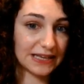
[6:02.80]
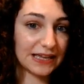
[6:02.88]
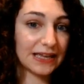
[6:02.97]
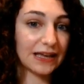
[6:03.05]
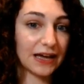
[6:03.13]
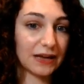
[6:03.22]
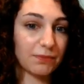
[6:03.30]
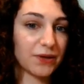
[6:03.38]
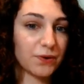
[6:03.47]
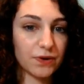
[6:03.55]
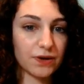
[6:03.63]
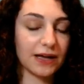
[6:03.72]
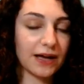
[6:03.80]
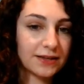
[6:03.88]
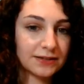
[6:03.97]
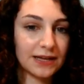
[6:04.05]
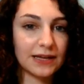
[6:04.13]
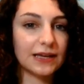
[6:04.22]
city, and
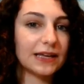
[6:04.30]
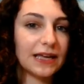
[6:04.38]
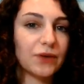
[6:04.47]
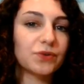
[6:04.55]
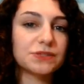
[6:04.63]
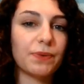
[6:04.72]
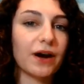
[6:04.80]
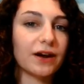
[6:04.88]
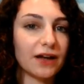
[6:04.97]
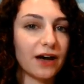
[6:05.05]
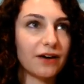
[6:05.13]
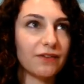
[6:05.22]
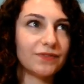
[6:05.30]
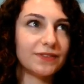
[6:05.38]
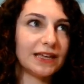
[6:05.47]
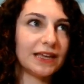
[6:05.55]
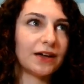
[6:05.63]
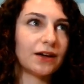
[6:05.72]
Mallorca, it was part
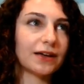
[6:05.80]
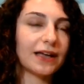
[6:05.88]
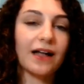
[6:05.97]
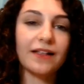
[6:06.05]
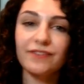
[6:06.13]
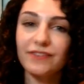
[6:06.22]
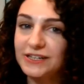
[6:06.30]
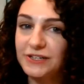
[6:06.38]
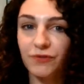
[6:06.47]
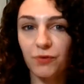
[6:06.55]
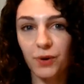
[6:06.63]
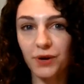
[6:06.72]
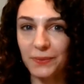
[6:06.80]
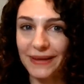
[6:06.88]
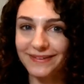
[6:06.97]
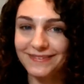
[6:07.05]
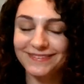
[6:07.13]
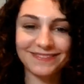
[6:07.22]
of the Caliphate of
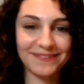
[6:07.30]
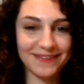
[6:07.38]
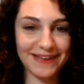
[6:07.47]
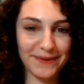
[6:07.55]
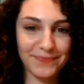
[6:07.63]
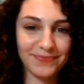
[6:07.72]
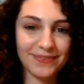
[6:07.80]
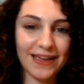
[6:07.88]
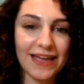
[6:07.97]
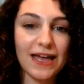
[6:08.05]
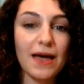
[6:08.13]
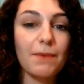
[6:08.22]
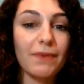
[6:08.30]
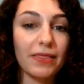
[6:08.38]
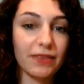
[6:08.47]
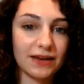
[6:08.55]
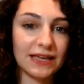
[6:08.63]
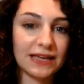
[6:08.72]
Córdoba. Okay.
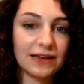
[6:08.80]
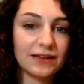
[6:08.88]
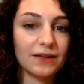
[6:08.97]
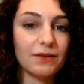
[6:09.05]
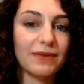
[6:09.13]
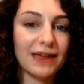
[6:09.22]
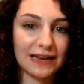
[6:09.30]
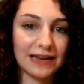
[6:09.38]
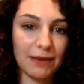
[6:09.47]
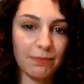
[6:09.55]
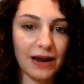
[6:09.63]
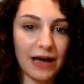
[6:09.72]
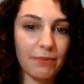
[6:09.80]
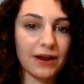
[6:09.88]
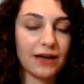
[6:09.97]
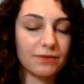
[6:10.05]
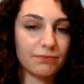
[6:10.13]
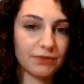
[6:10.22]
Madrid viene de la
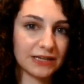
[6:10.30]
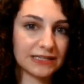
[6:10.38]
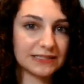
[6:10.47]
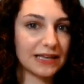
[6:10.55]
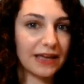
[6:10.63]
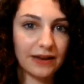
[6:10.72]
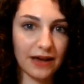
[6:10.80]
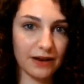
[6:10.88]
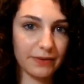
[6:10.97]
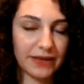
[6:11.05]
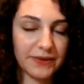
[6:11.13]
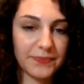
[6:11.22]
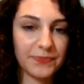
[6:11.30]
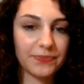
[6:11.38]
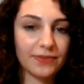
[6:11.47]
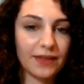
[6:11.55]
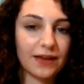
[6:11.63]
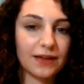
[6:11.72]
palabra breeze en árabe.
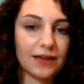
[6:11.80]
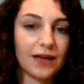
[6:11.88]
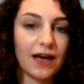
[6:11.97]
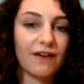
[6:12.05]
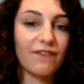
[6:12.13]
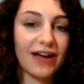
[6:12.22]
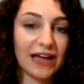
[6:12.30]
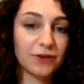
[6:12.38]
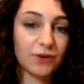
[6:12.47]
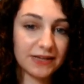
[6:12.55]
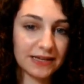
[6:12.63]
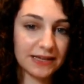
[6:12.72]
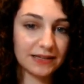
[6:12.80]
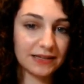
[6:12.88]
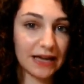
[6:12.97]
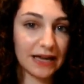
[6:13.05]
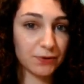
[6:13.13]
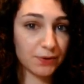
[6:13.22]
Valladolid,
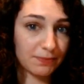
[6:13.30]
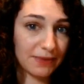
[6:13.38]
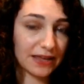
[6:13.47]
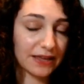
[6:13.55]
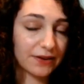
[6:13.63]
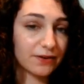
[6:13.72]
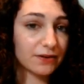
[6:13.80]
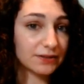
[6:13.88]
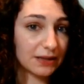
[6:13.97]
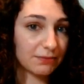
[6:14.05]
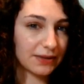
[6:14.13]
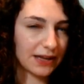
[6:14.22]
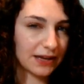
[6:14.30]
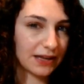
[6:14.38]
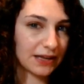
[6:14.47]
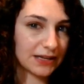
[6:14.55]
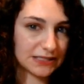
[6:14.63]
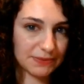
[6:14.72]
que hay uno en México, también
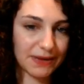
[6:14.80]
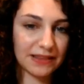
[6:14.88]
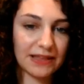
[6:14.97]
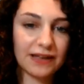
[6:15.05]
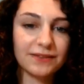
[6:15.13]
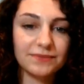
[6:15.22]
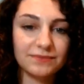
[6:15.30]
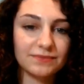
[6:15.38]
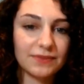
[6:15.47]
en España,